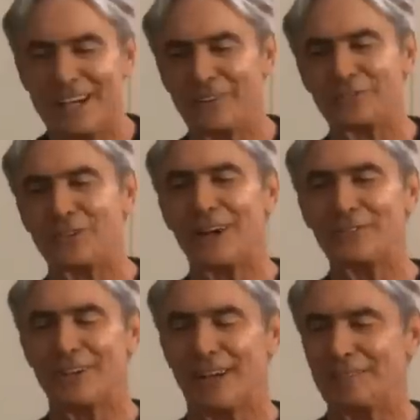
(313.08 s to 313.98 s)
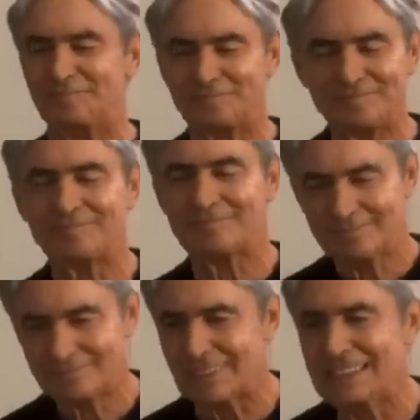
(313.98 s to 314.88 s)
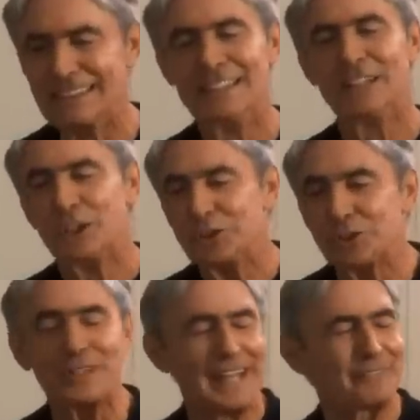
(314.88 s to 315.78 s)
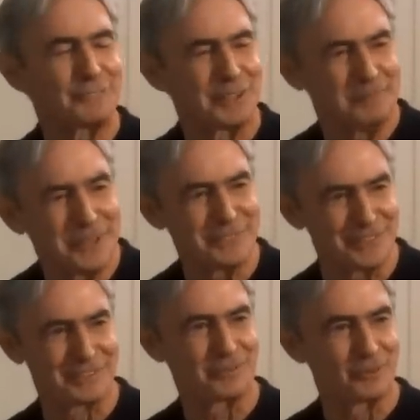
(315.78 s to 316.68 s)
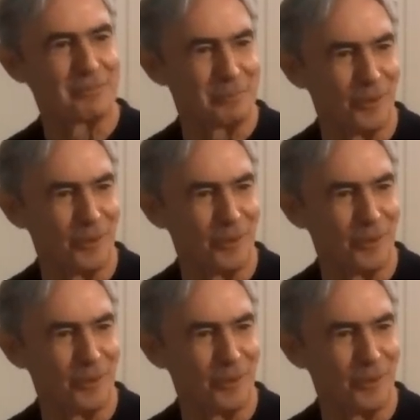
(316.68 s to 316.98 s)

Now, so I thought, you're going to have to admit this at one